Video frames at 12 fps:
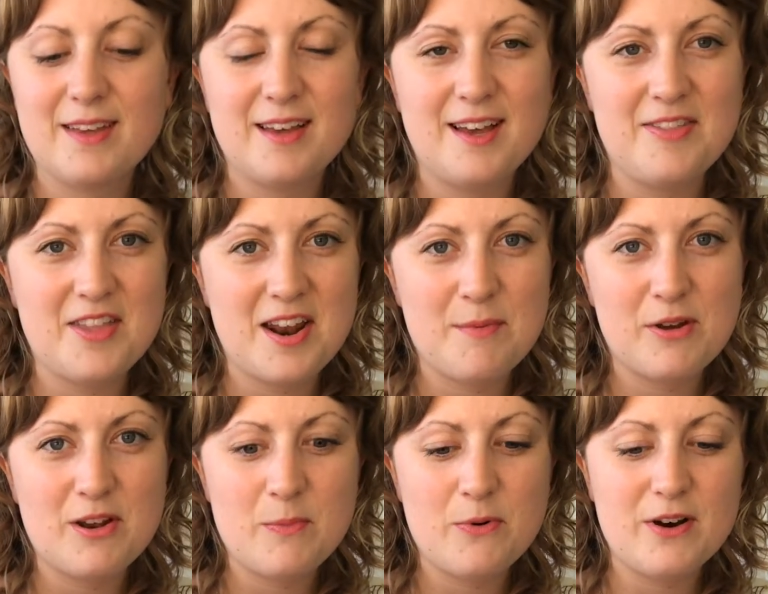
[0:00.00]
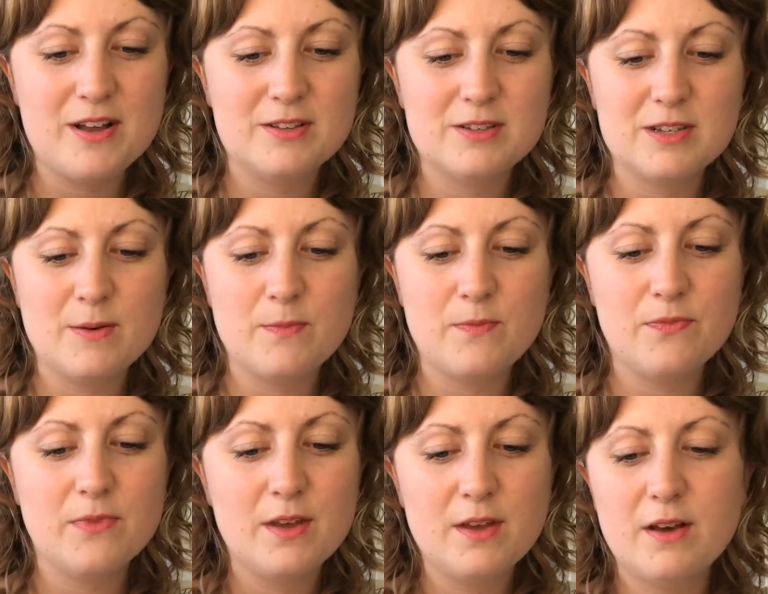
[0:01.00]
And then I'm gonna put some
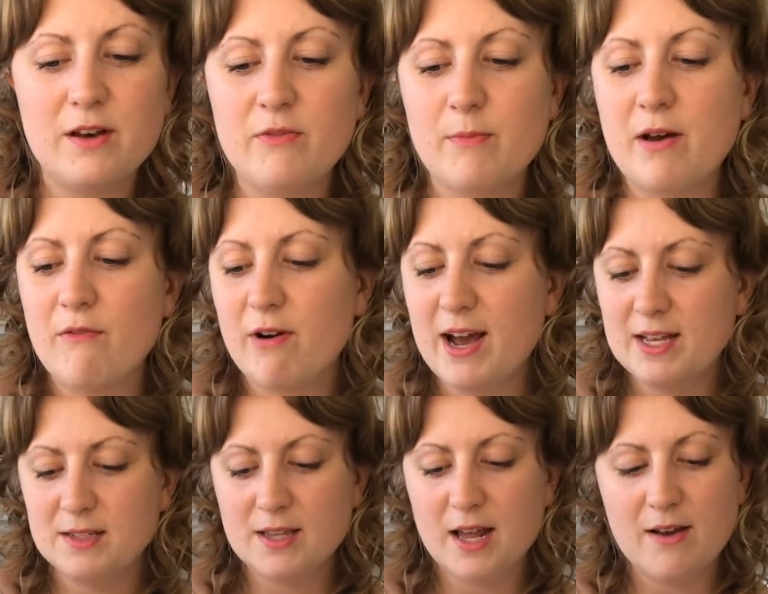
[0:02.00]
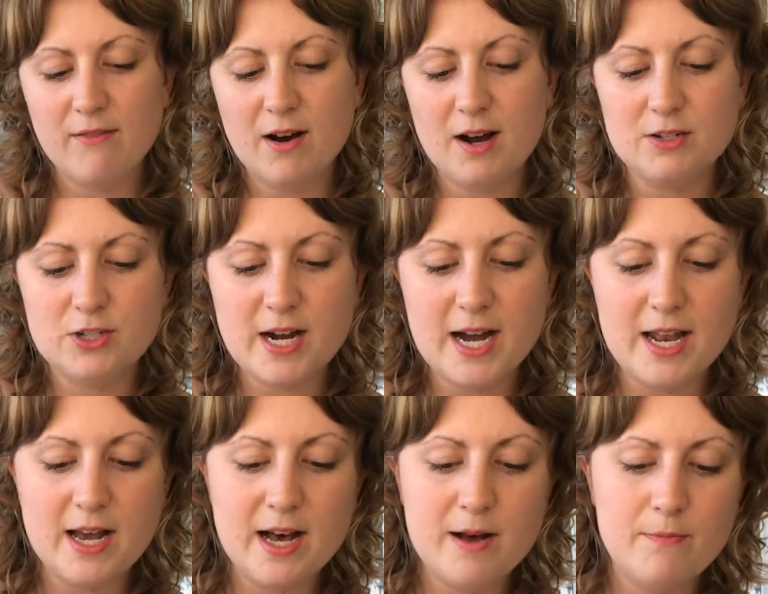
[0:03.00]
of my rice that I've got dried
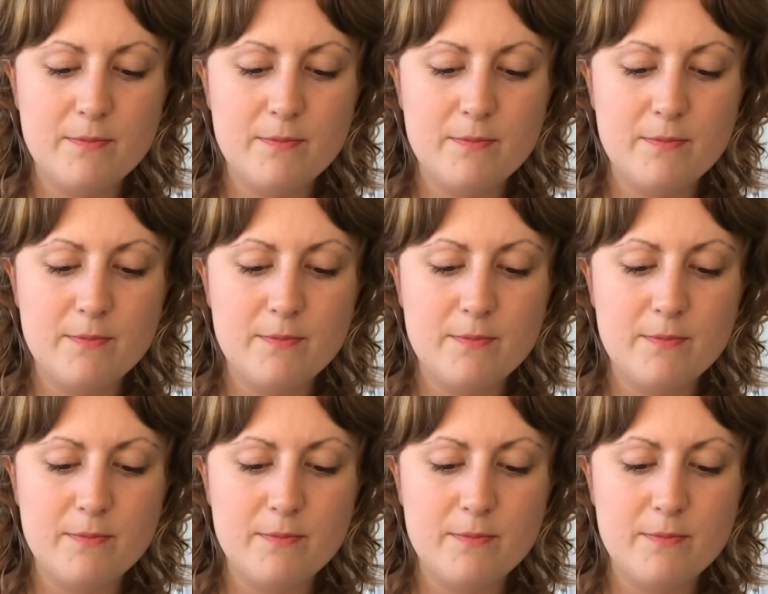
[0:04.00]
up.